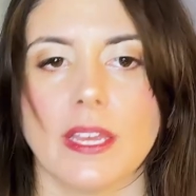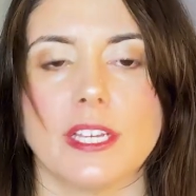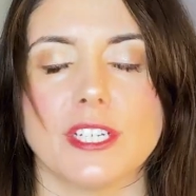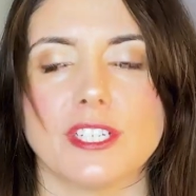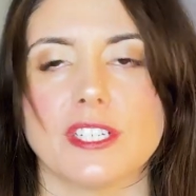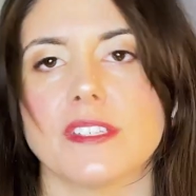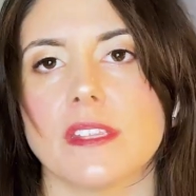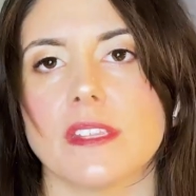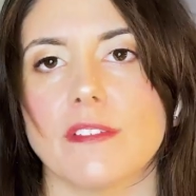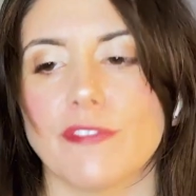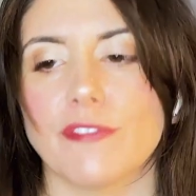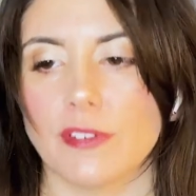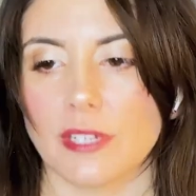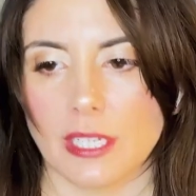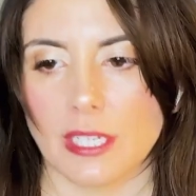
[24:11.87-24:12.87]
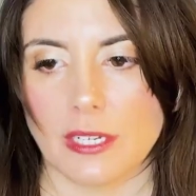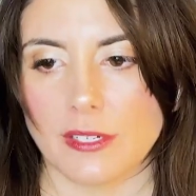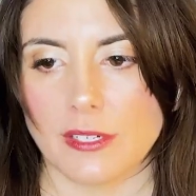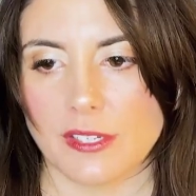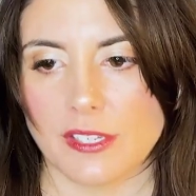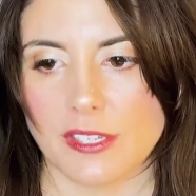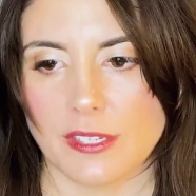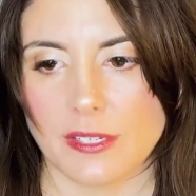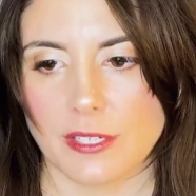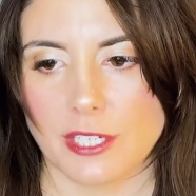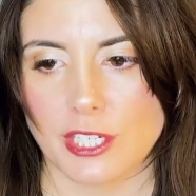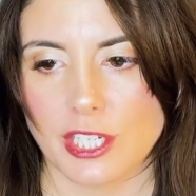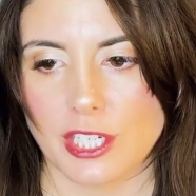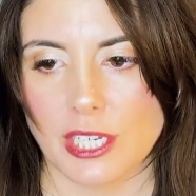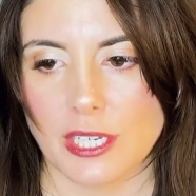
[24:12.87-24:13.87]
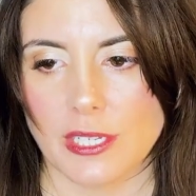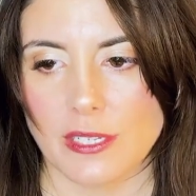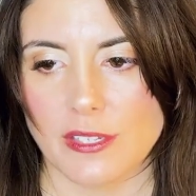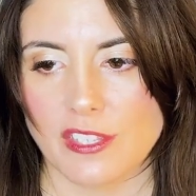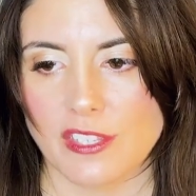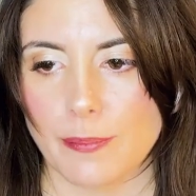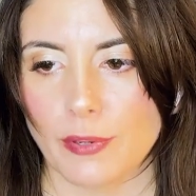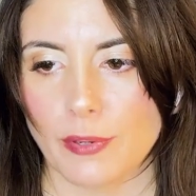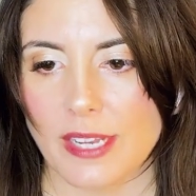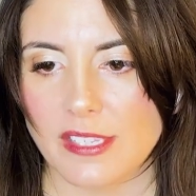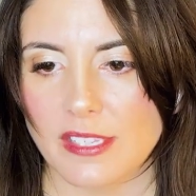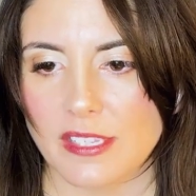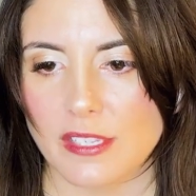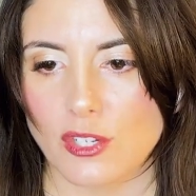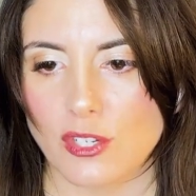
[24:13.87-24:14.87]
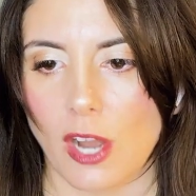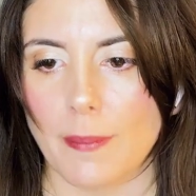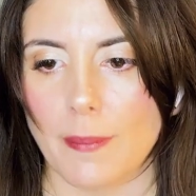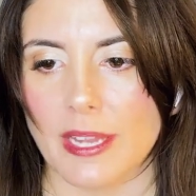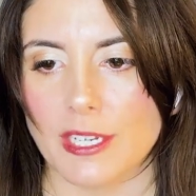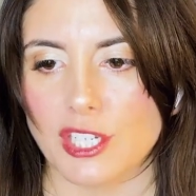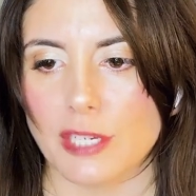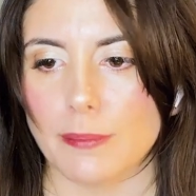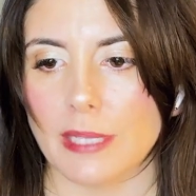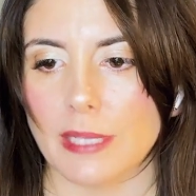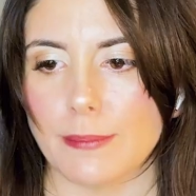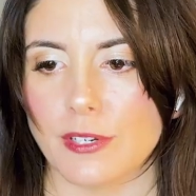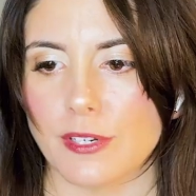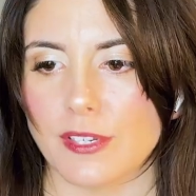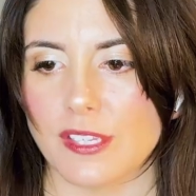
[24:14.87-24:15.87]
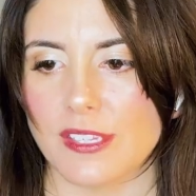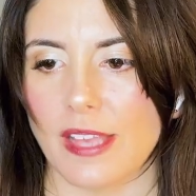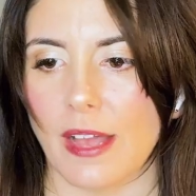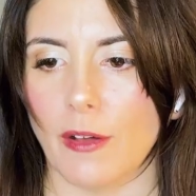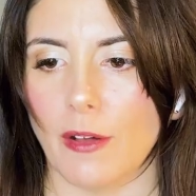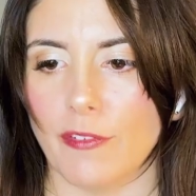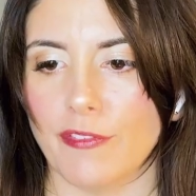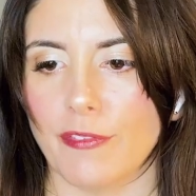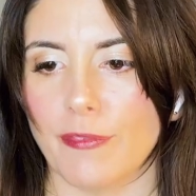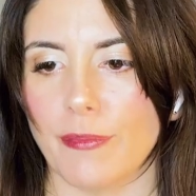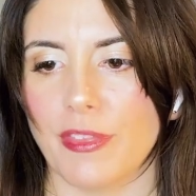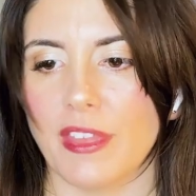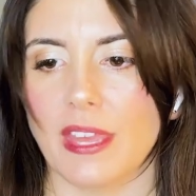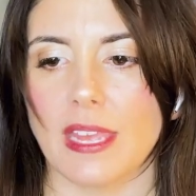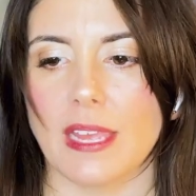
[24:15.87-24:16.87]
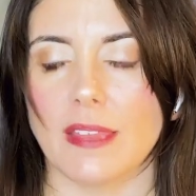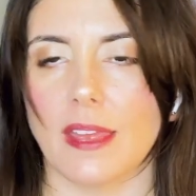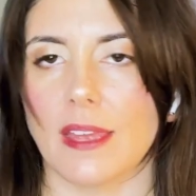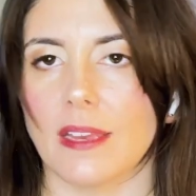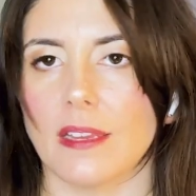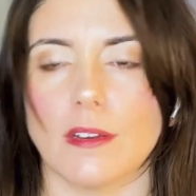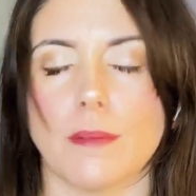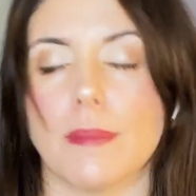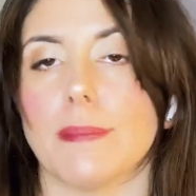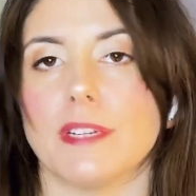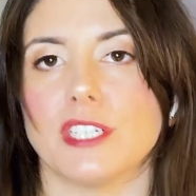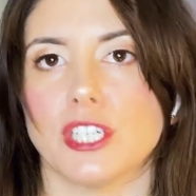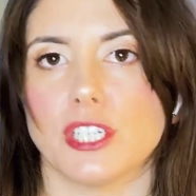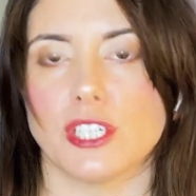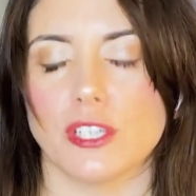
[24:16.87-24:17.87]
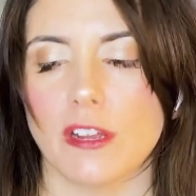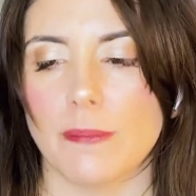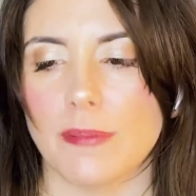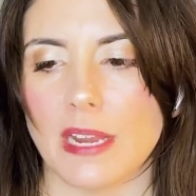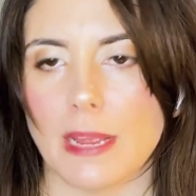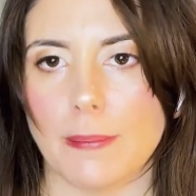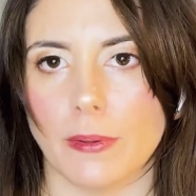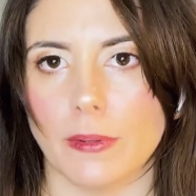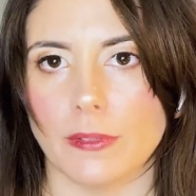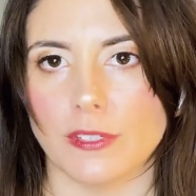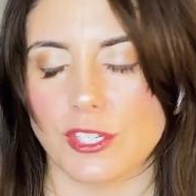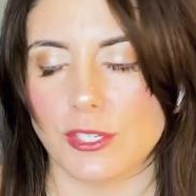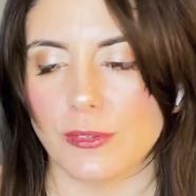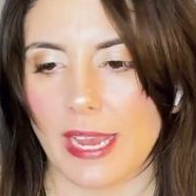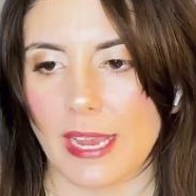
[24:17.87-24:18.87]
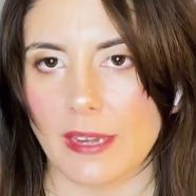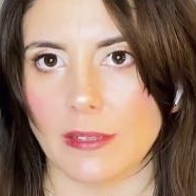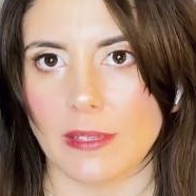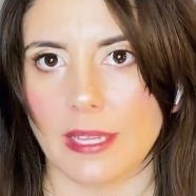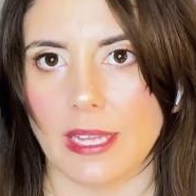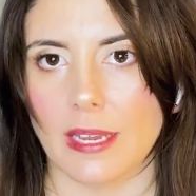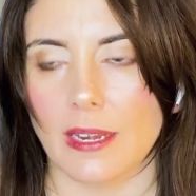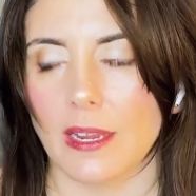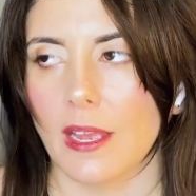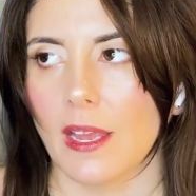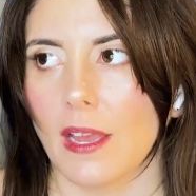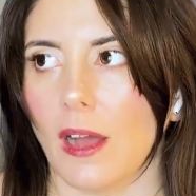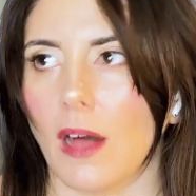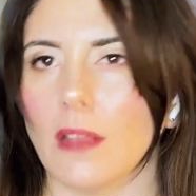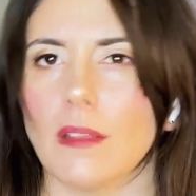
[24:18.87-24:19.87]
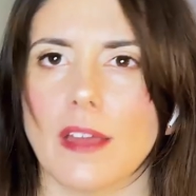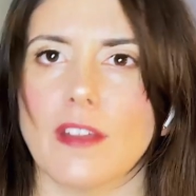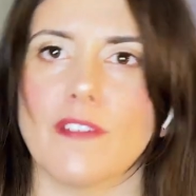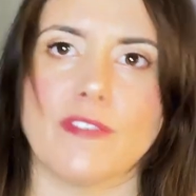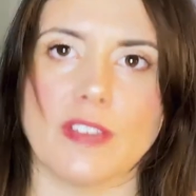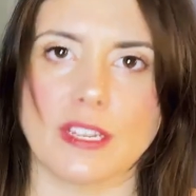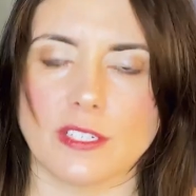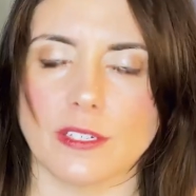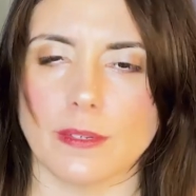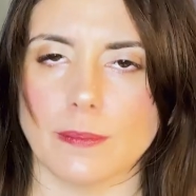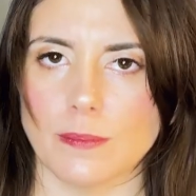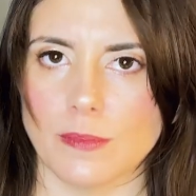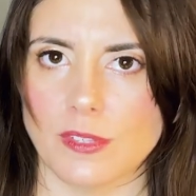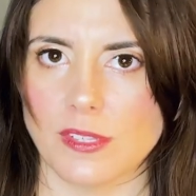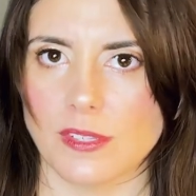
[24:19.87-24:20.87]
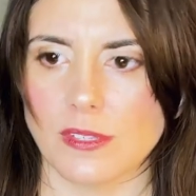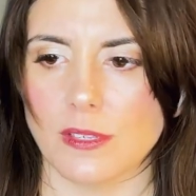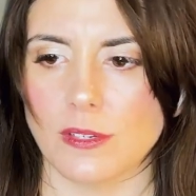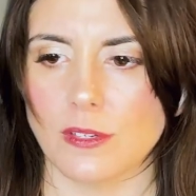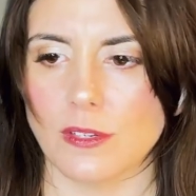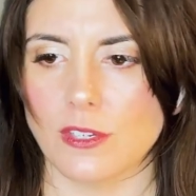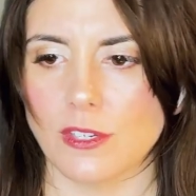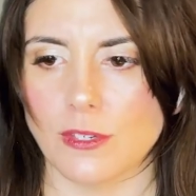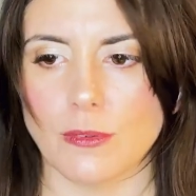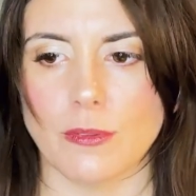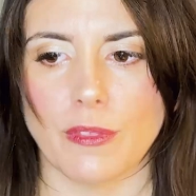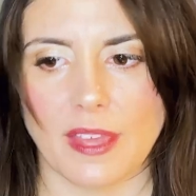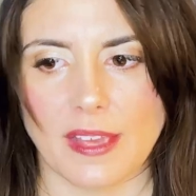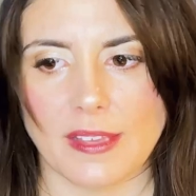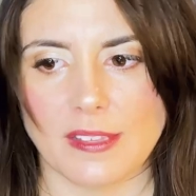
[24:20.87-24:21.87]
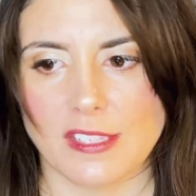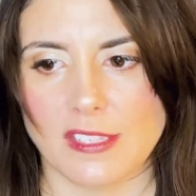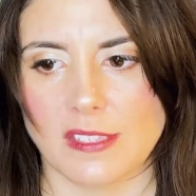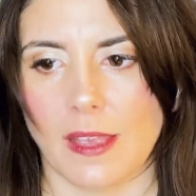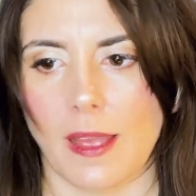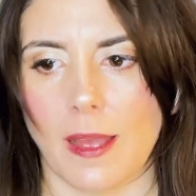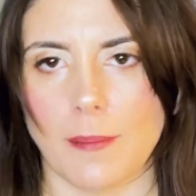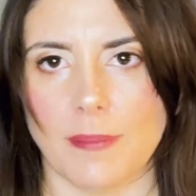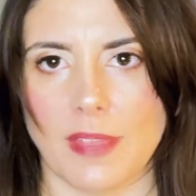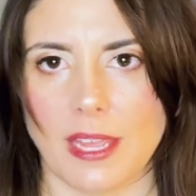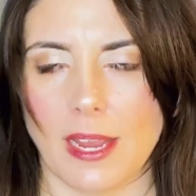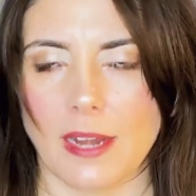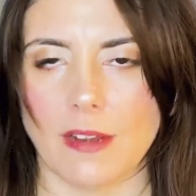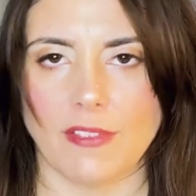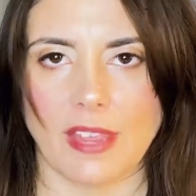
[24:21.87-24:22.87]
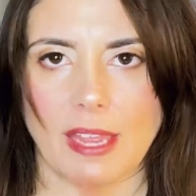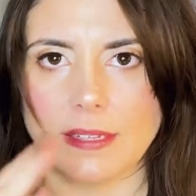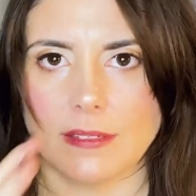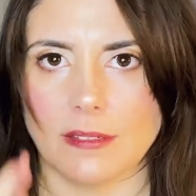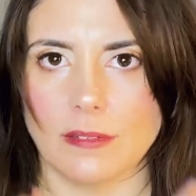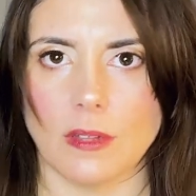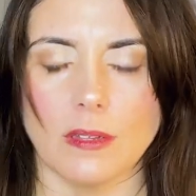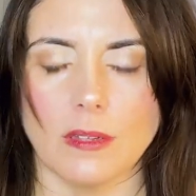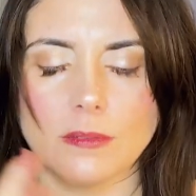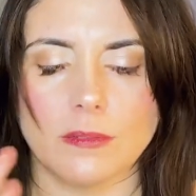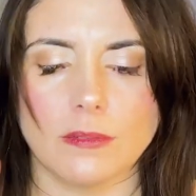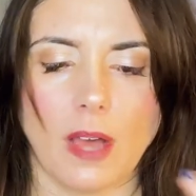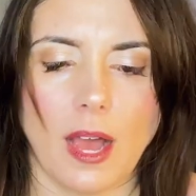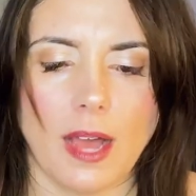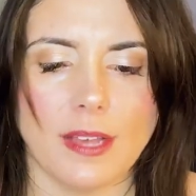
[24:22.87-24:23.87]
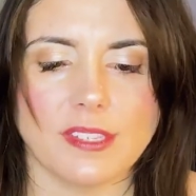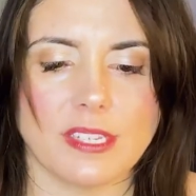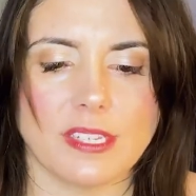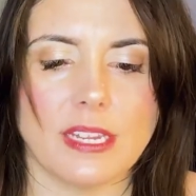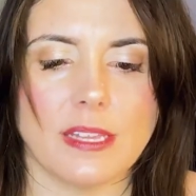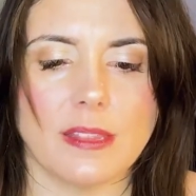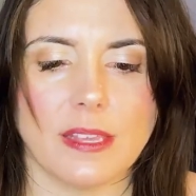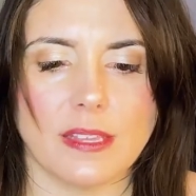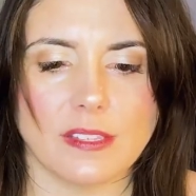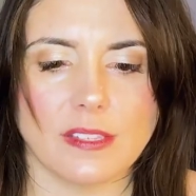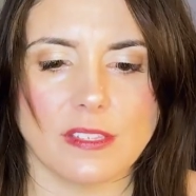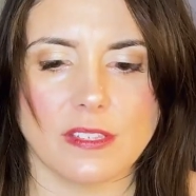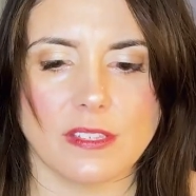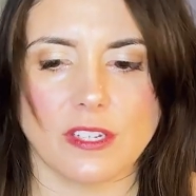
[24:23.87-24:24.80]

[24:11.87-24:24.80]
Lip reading: She said that for years she suppressed this trauma and she blamed herself, thinking that, maybe she should have been able to handle it. A lot of victims do this. They kind of get lost in this